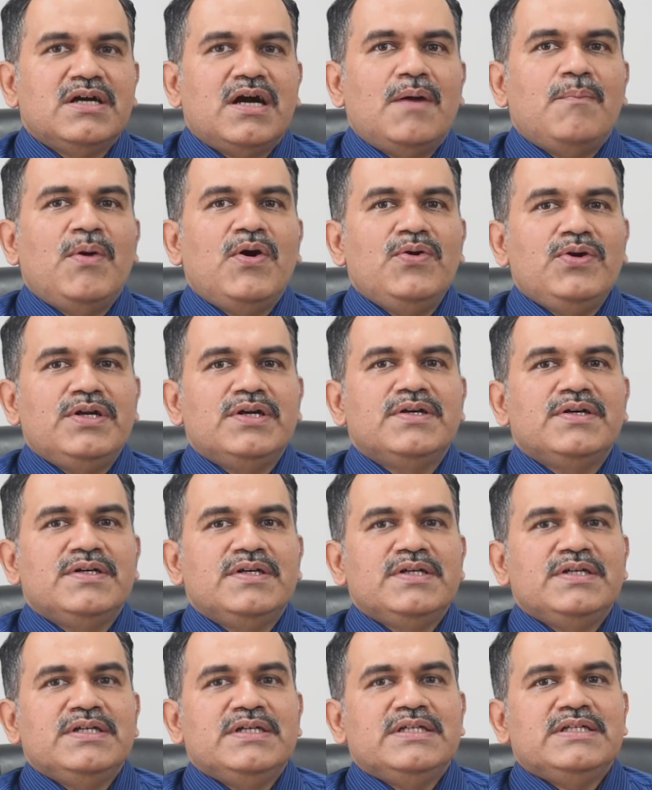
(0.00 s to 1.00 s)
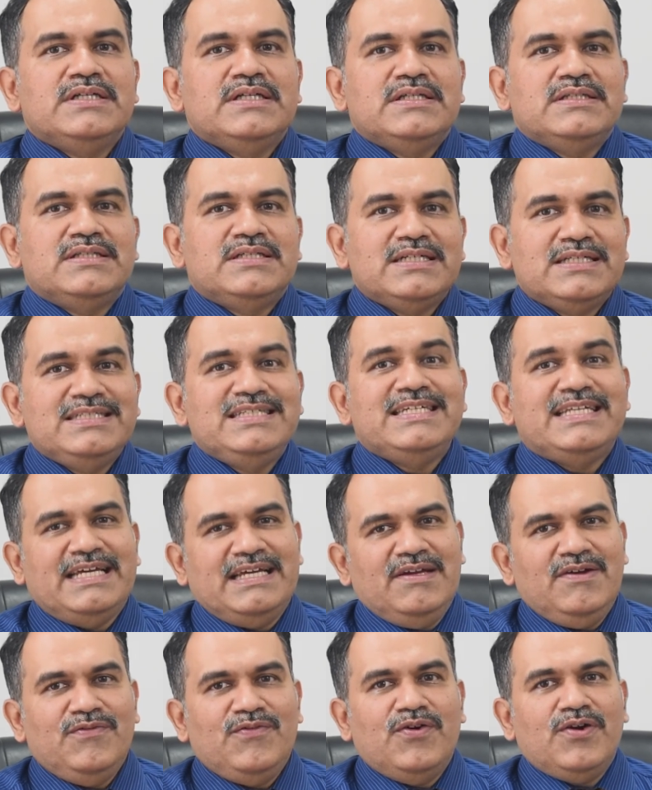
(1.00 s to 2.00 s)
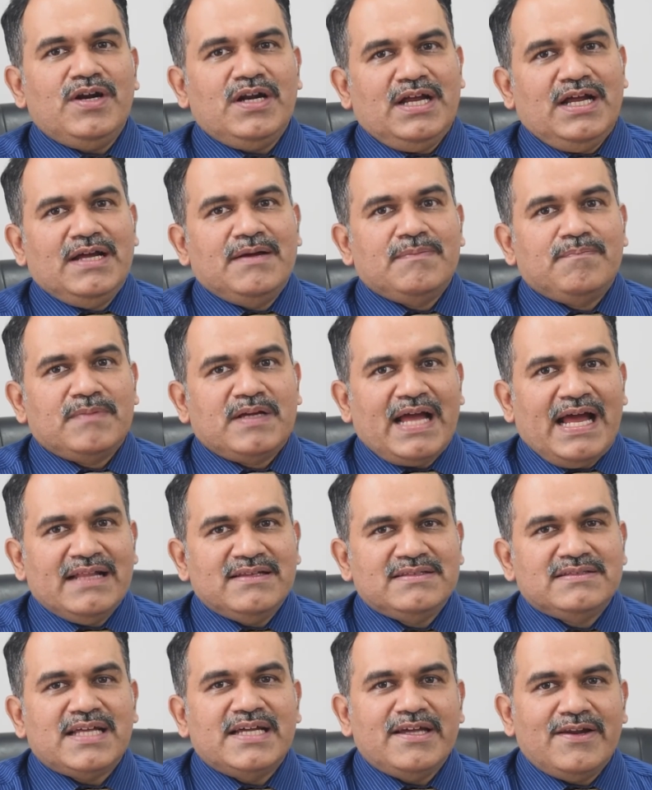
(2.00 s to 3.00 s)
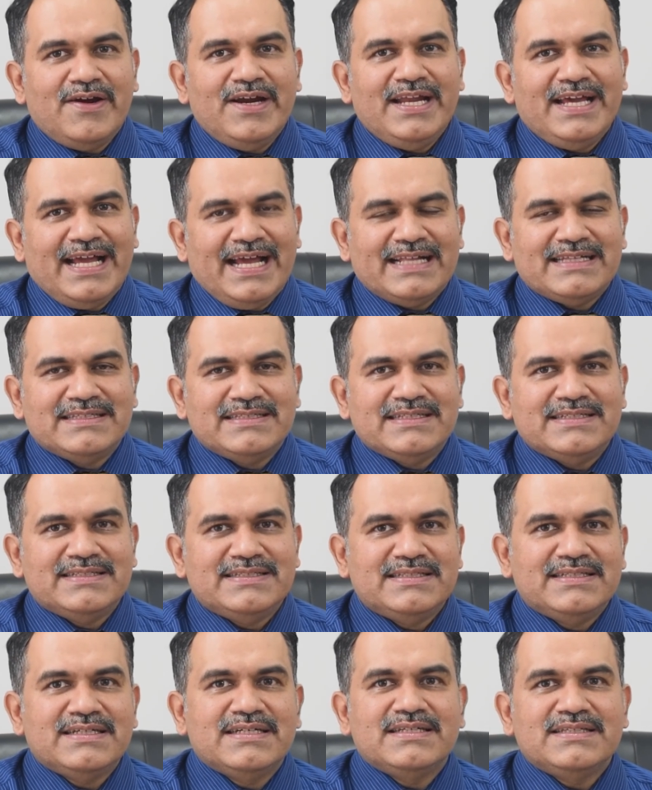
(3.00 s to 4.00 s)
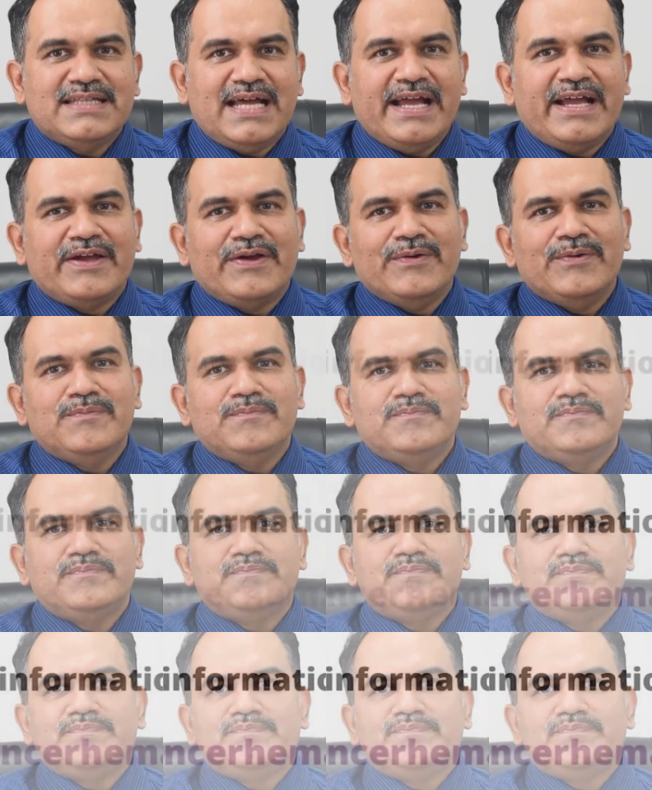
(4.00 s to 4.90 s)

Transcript: about surgery for thyroid cancers. Thank you.